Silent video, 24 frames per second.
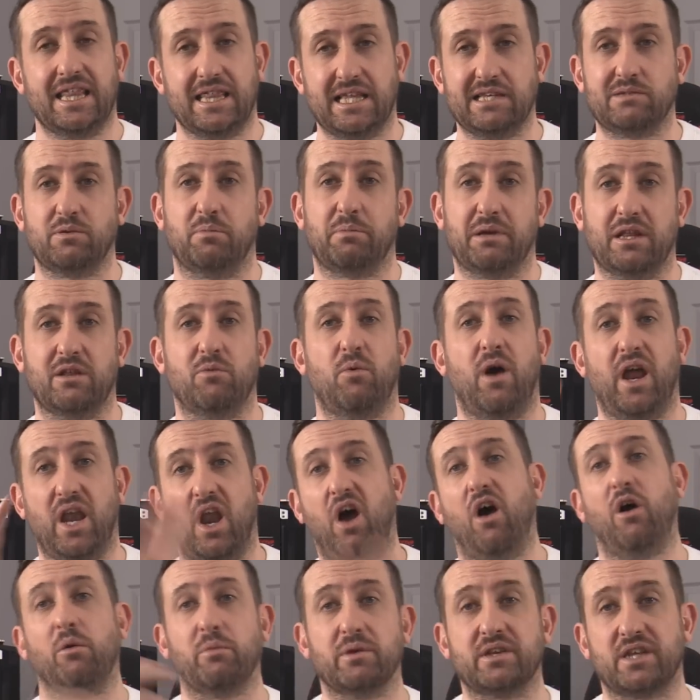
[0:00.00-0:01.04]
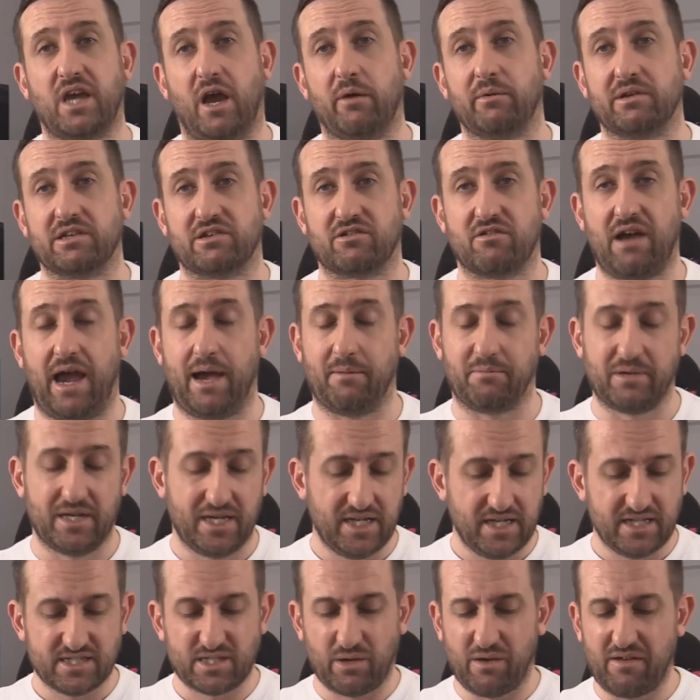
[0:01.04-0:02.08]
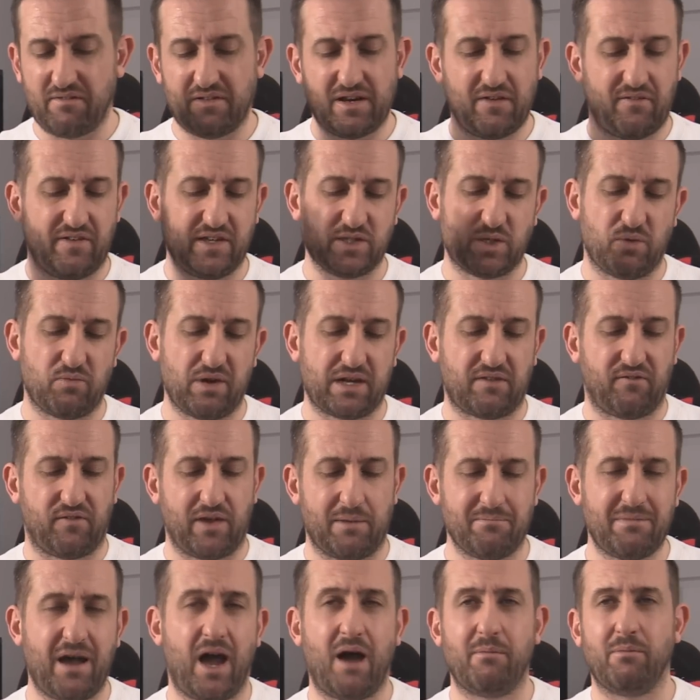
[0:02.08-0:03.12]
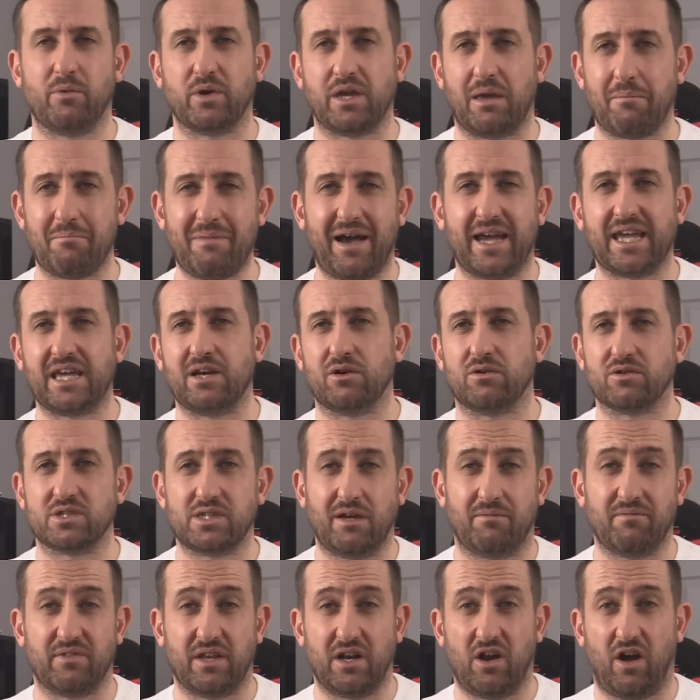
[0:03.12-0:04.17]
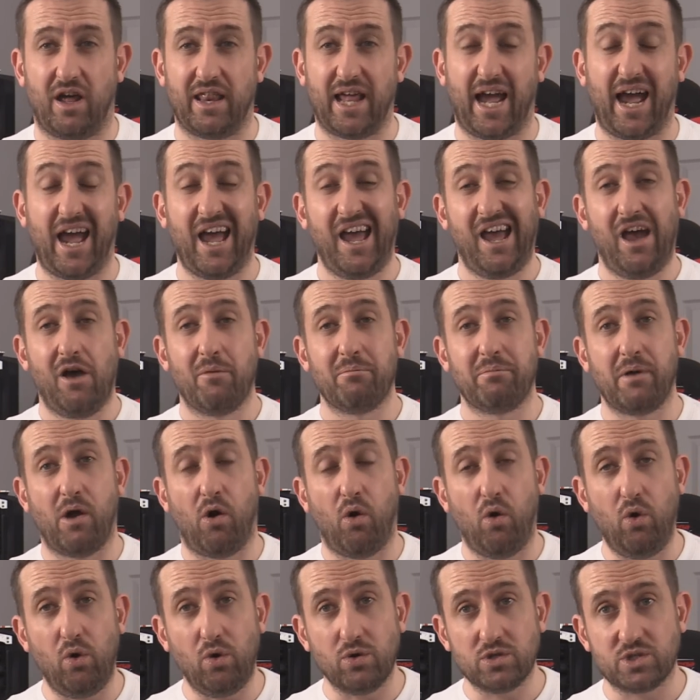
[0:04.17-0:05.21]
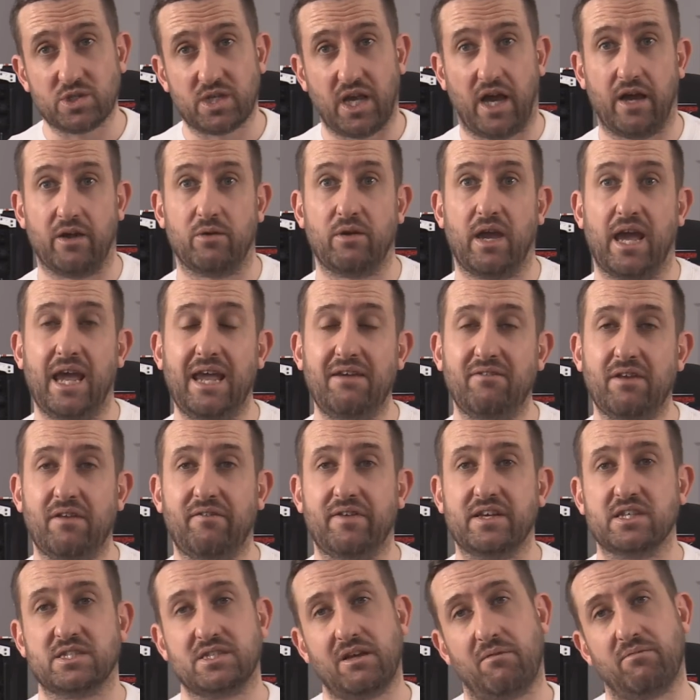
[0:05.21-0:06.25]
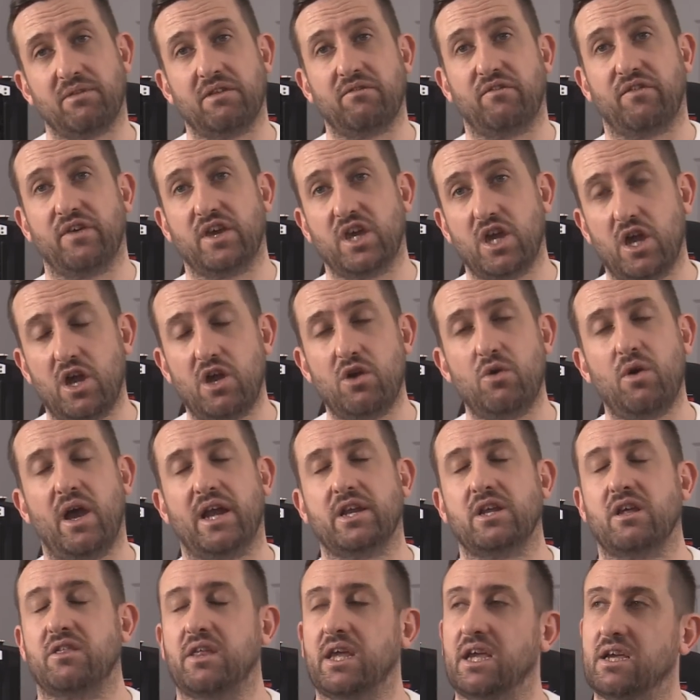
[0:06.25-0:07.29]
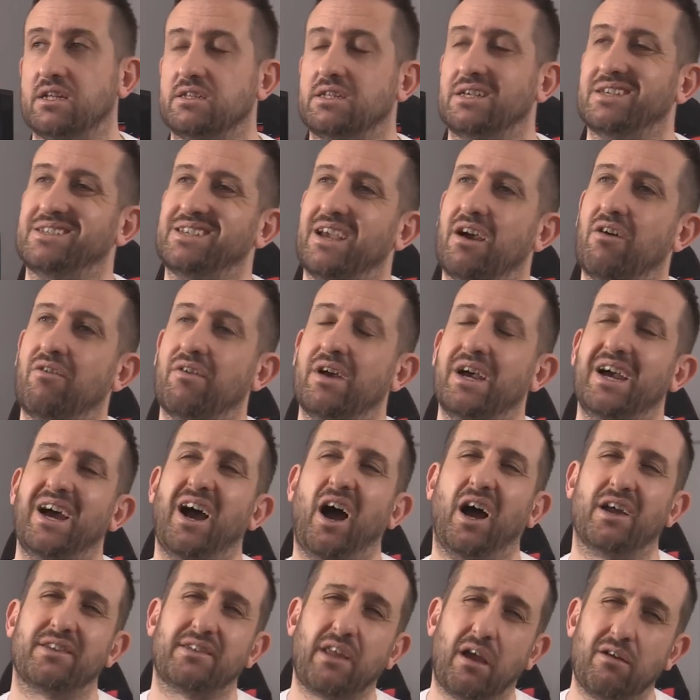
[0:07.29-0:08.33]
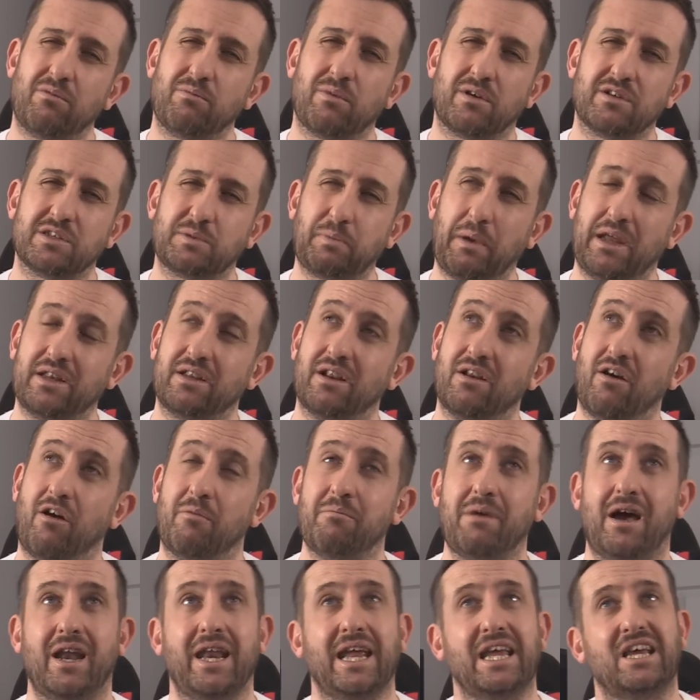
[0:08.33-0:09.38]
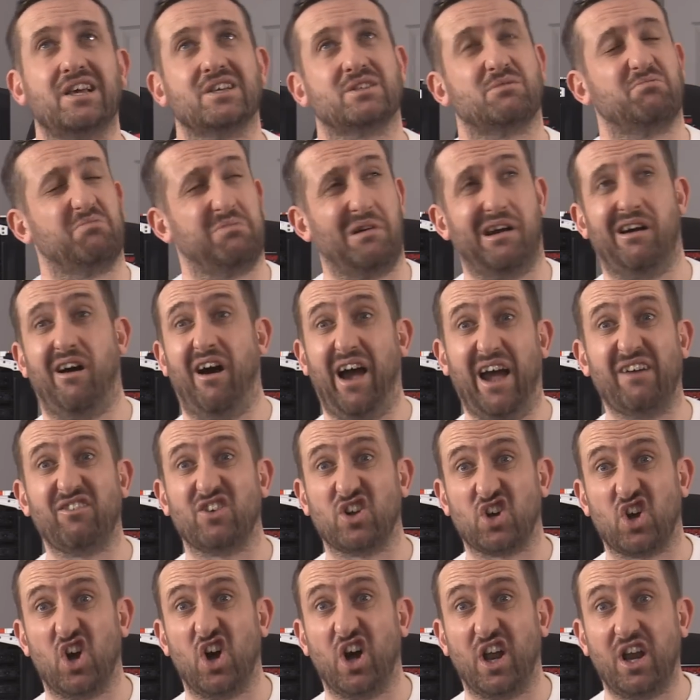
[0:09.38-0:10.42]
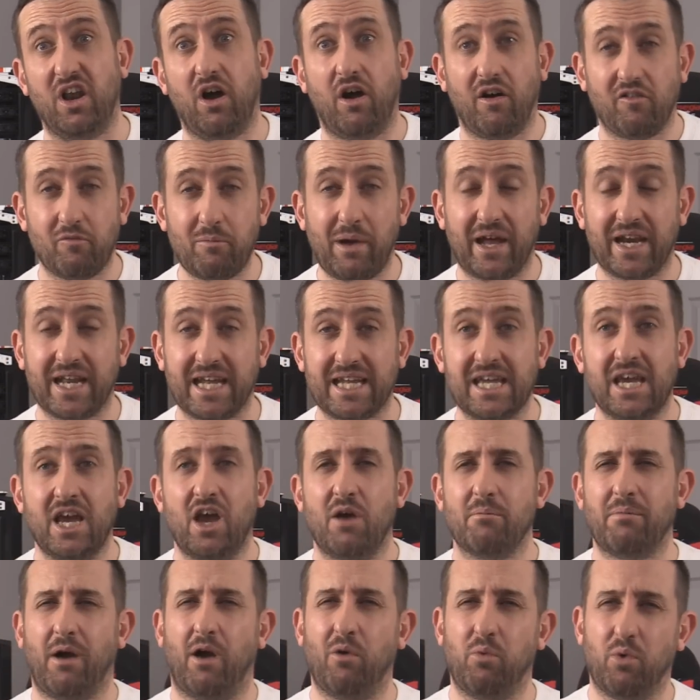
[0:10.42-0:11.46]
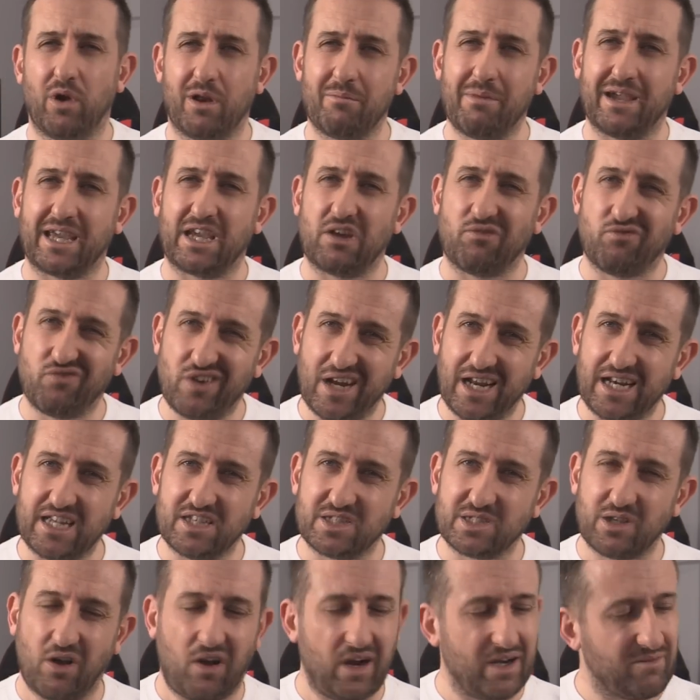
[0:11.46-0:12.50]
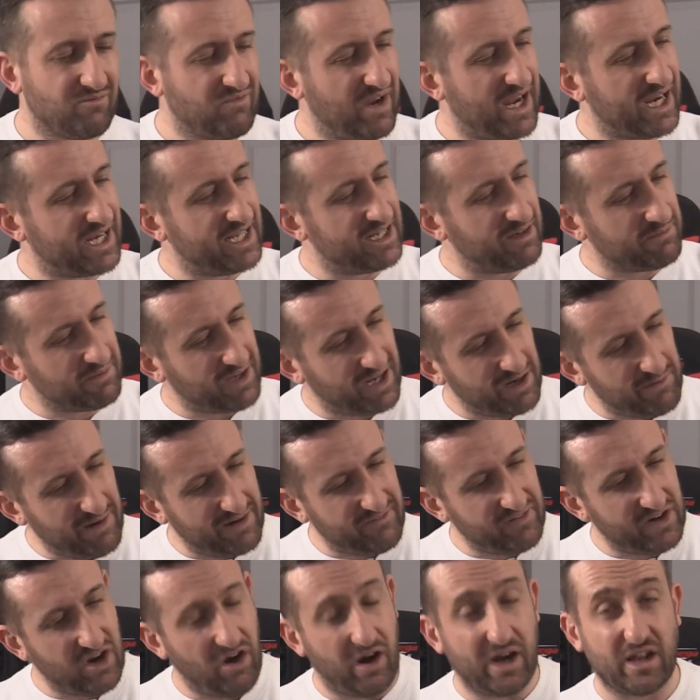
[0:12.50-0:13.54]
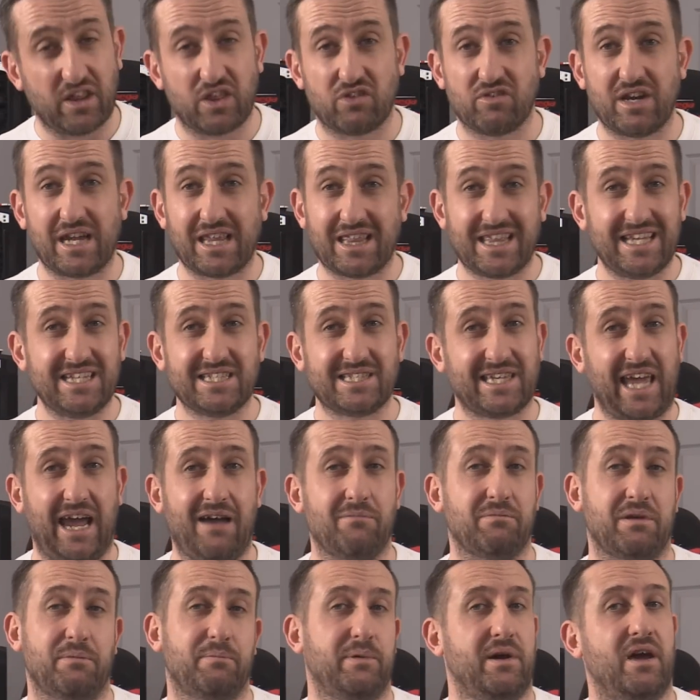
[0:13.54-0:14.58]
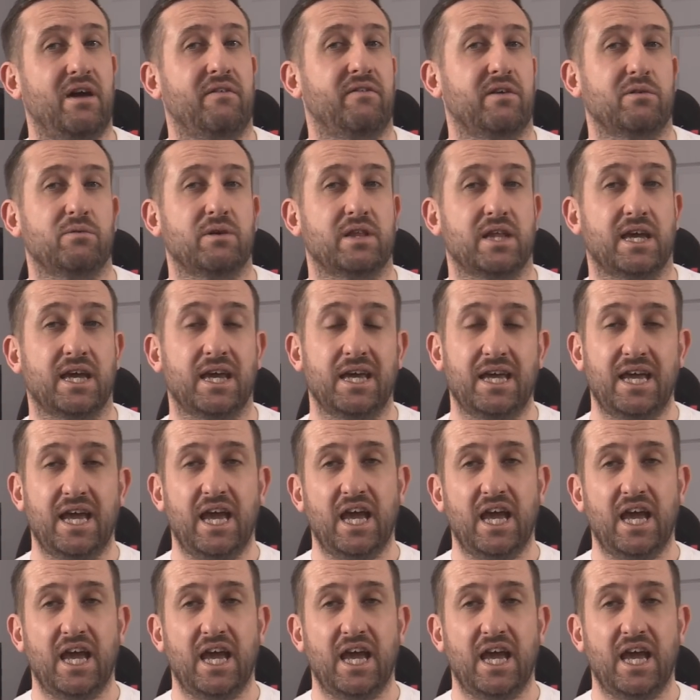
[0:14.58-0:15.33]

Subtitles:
this would be the one that I would go and grab. So even if it's a rig for your mum or your mate or something like that, but also, even if it's something for you and you're thinking to yourself, I don't want to spend a lot of money because, well, I haven't got a lot of money, but I want to make a really silent rig and I'm going to have an i3, this can be perfect with it.